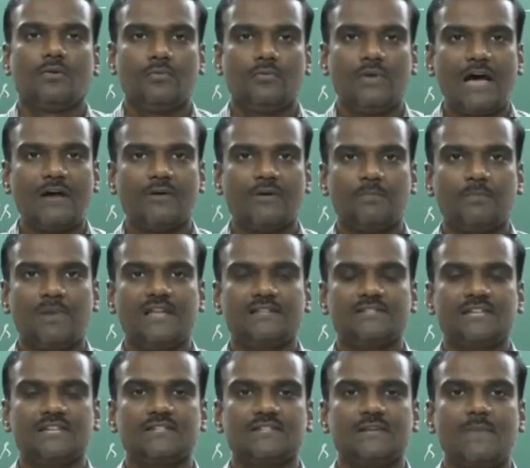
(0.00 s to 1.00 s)
We have a
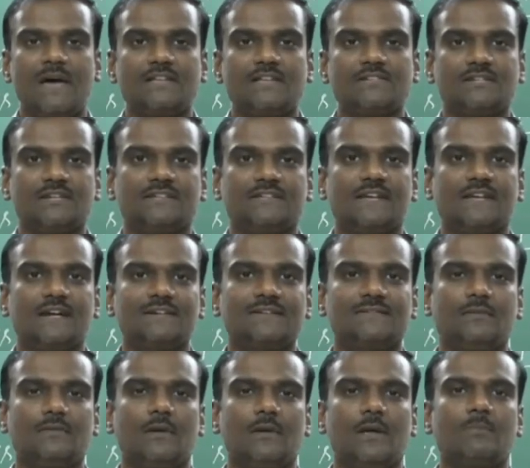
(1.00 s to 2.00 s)
plane. Just imagine, I
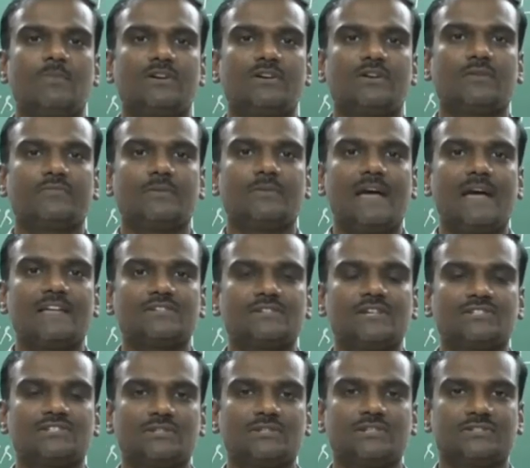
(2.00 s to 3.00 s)
said a bit of
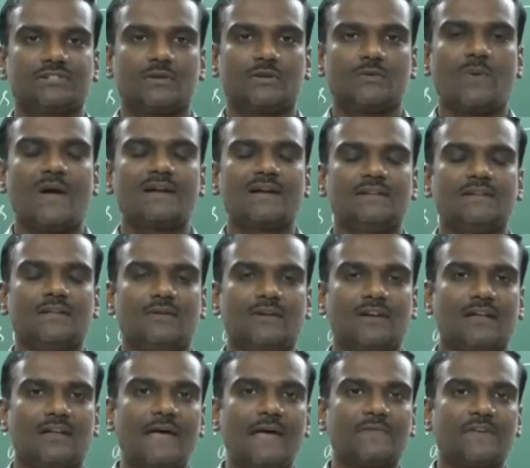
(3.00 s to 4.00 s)
imagination is required in
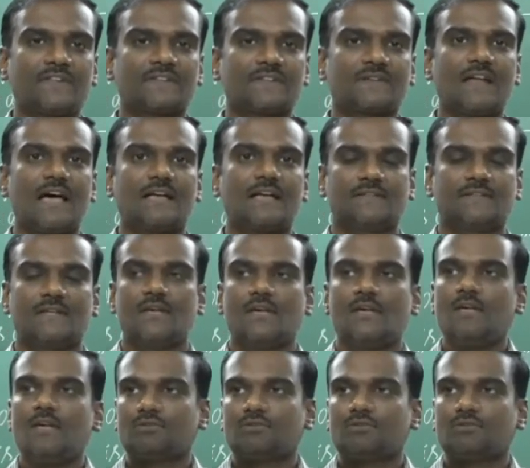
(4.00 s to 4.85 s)
our graphics class.